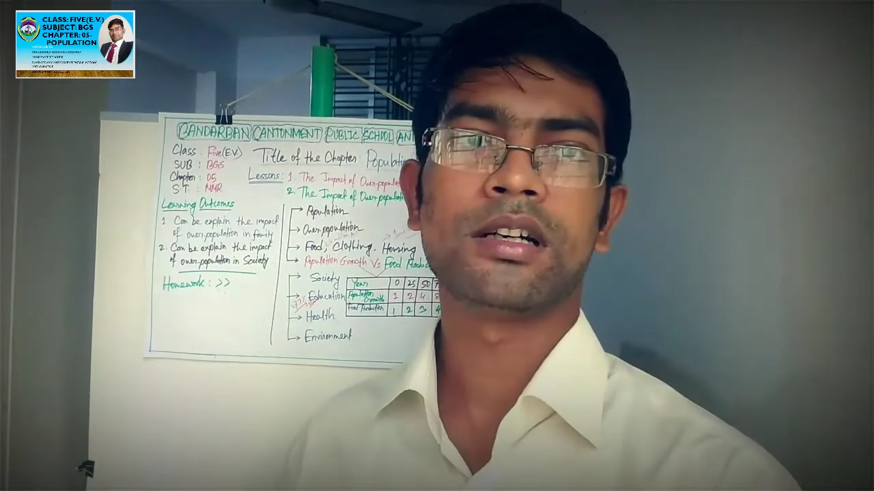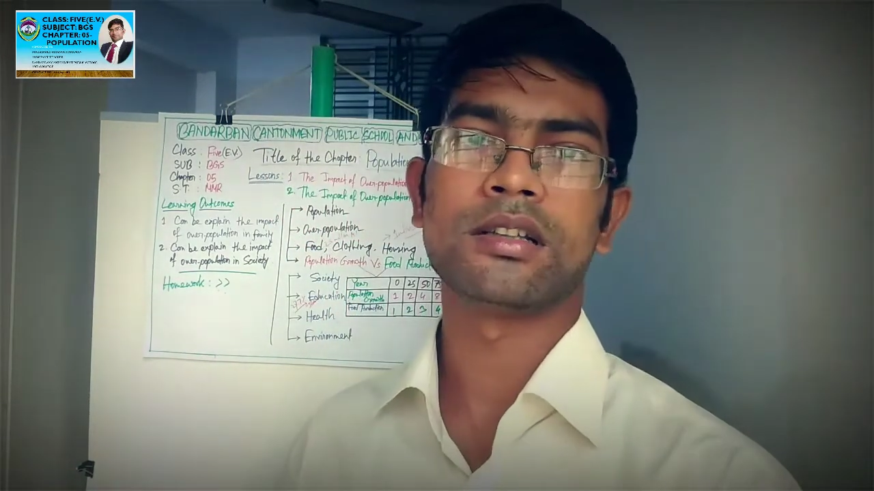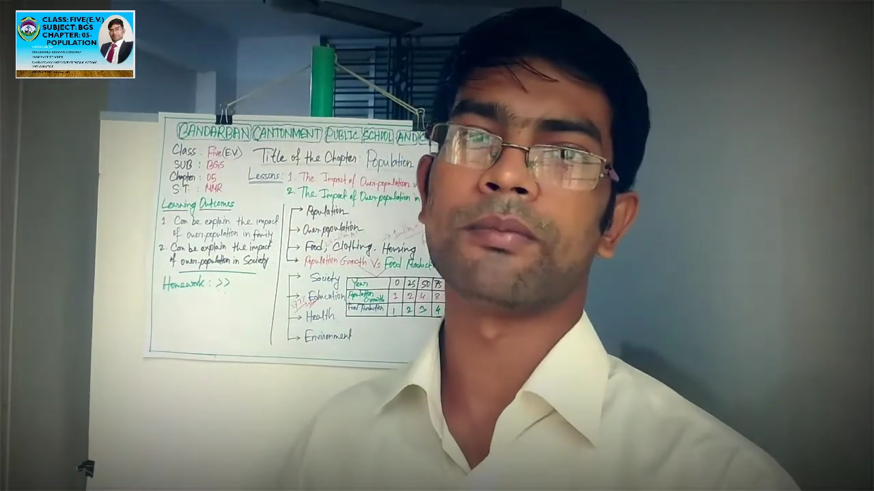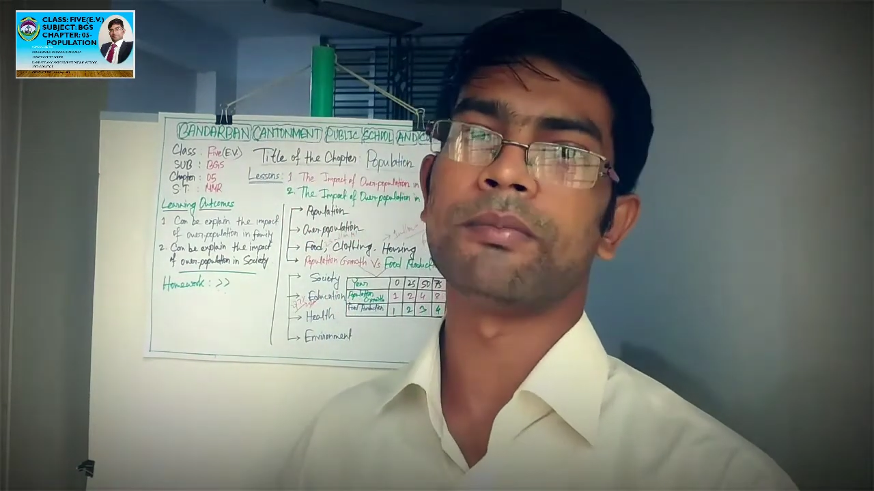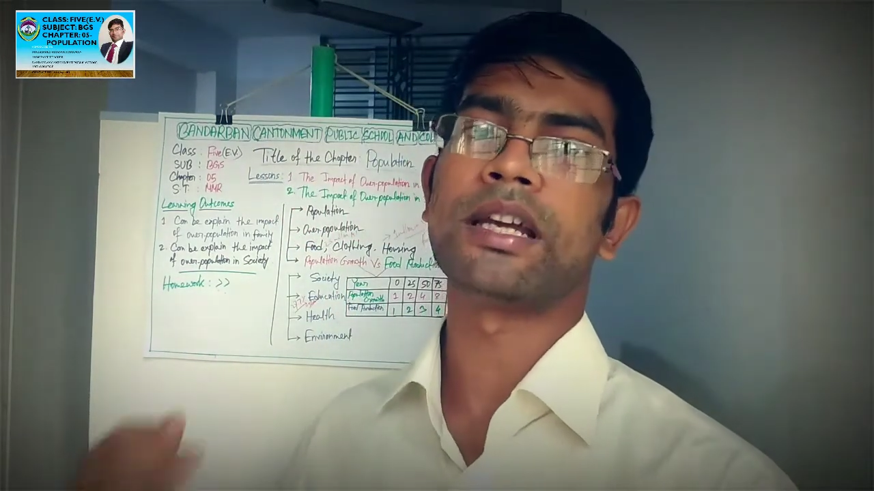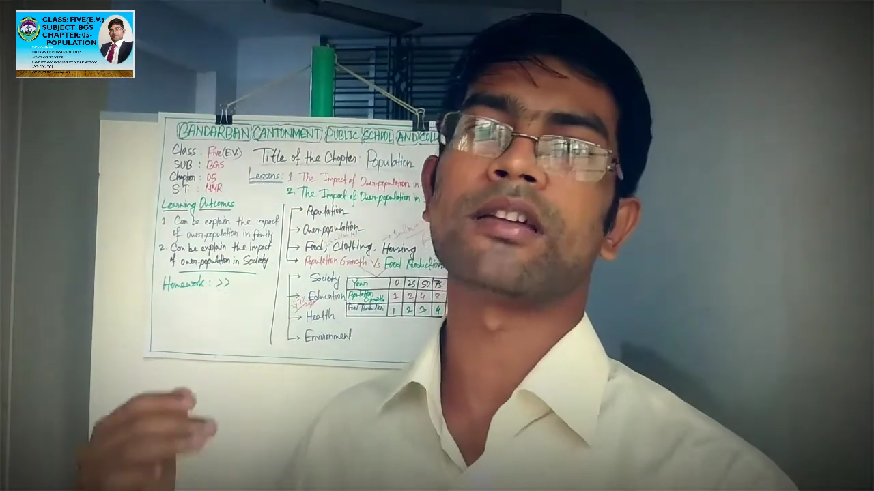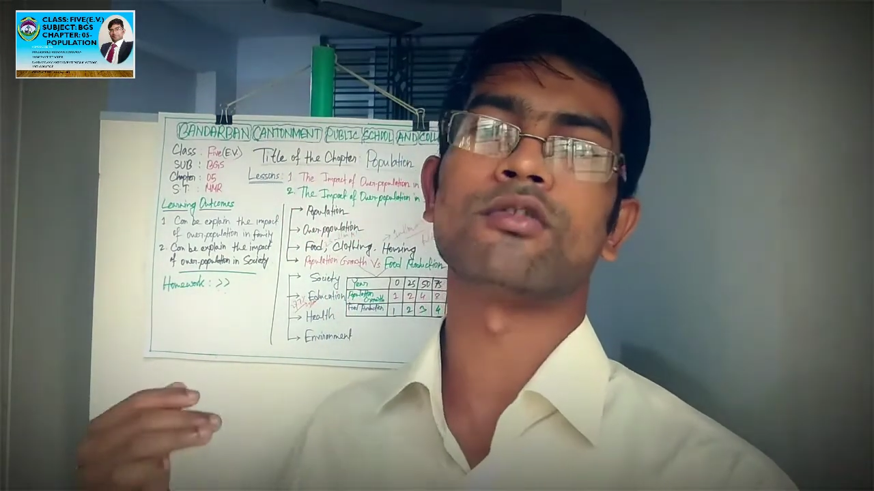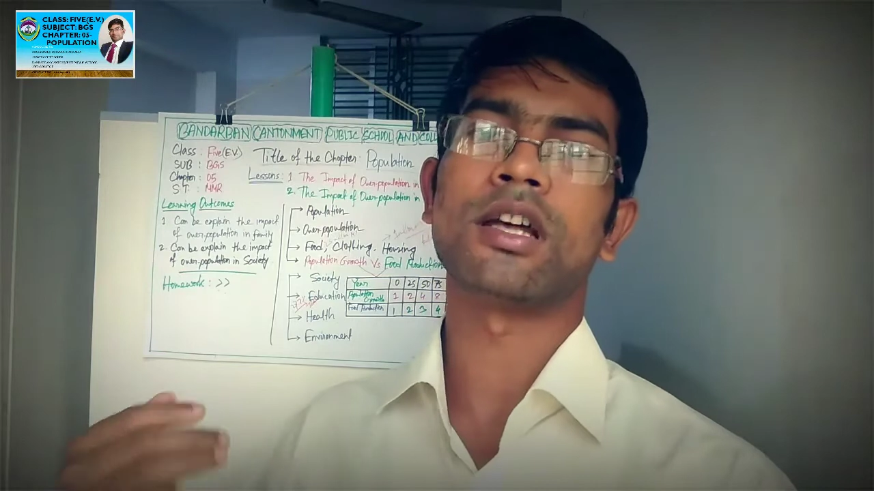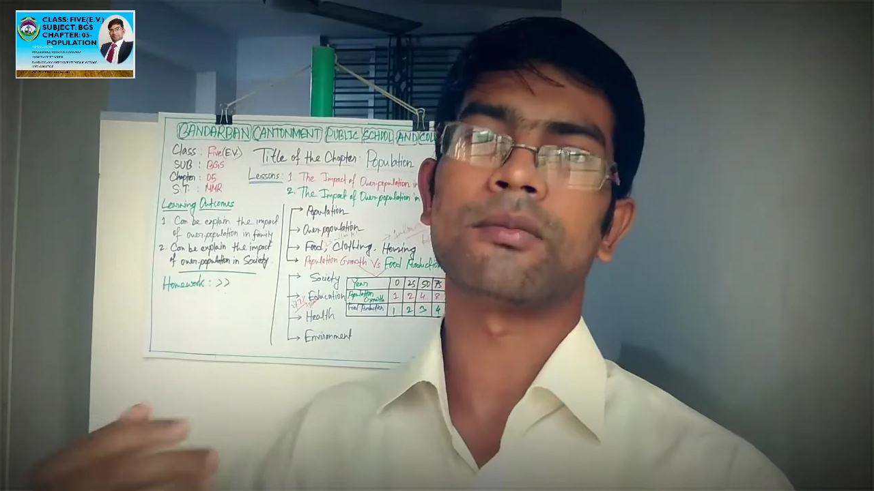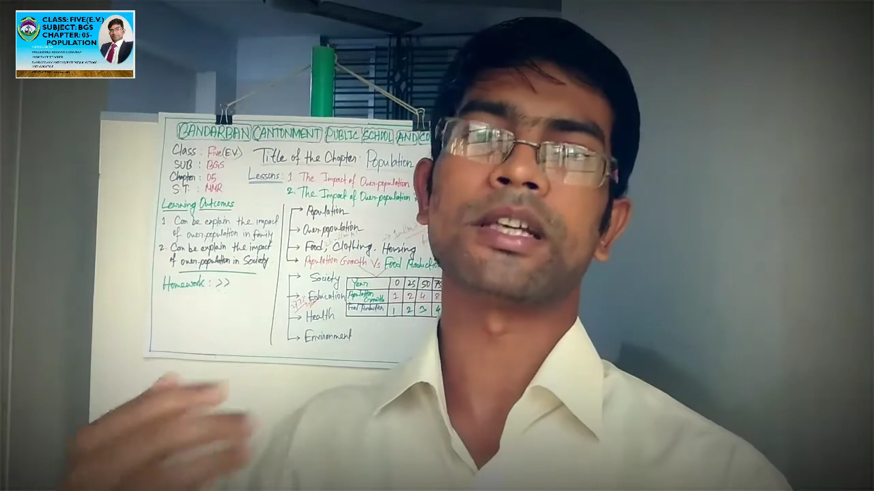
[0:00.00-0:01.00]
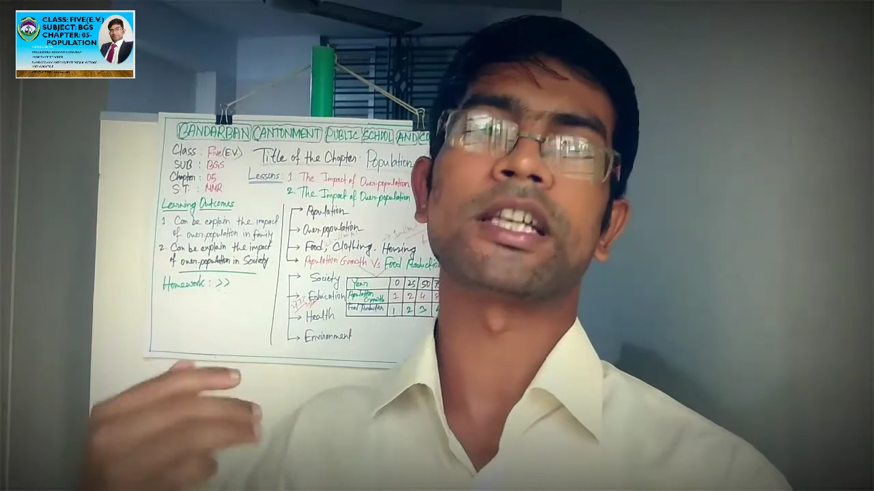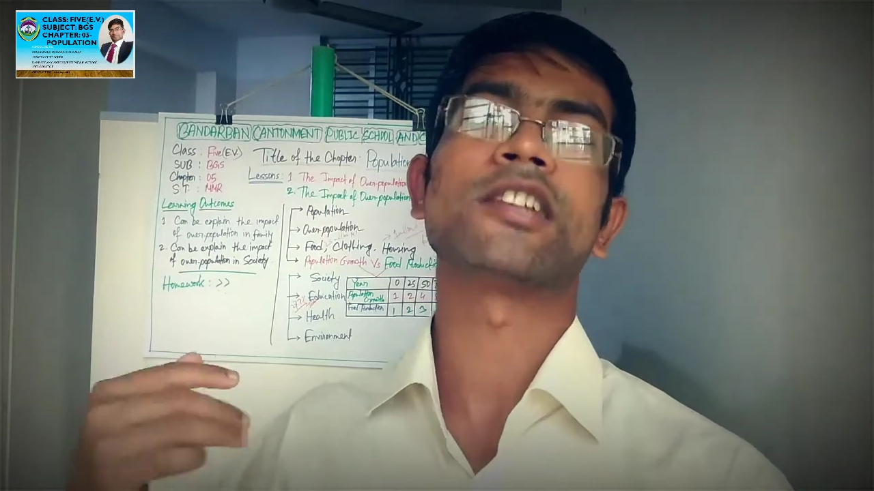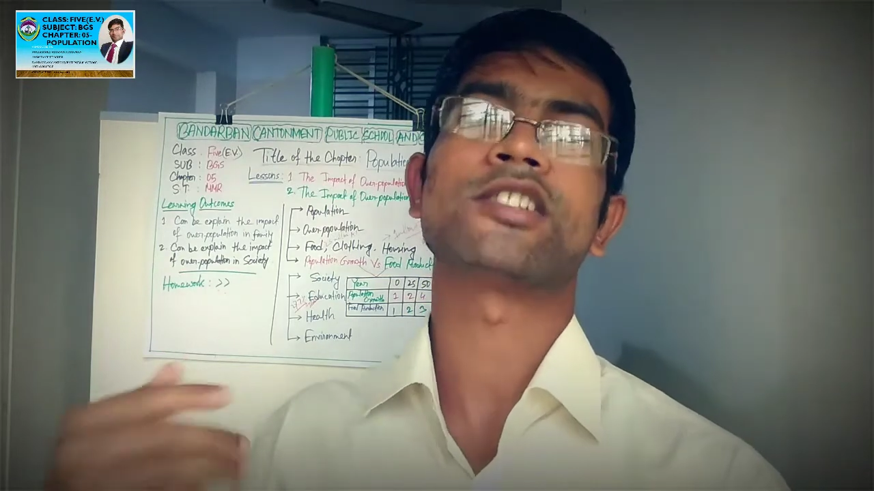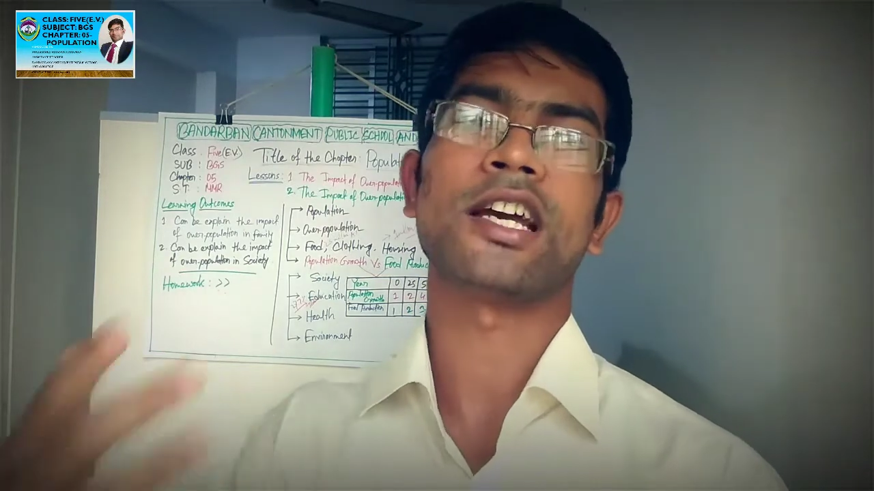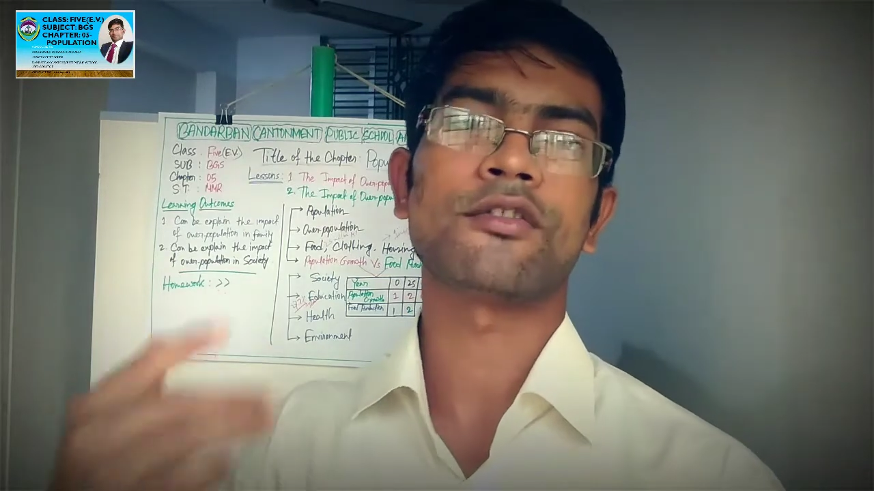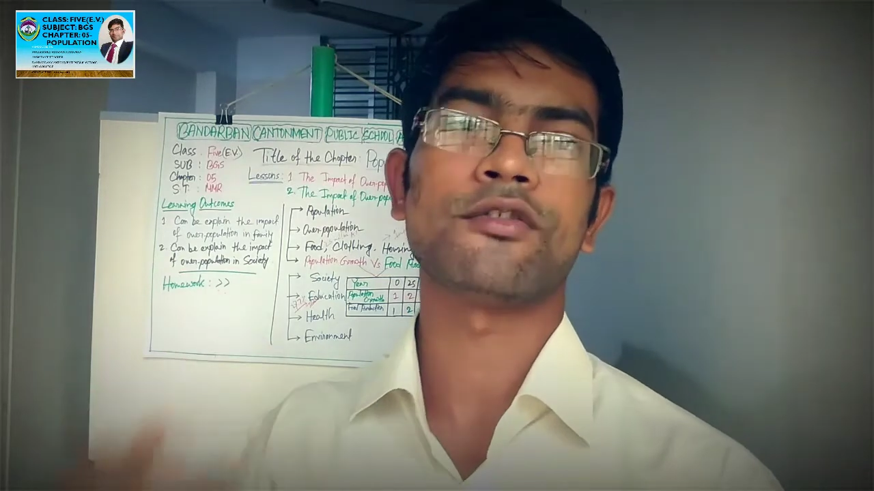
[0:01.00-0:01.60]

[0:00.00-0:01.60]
We are making tent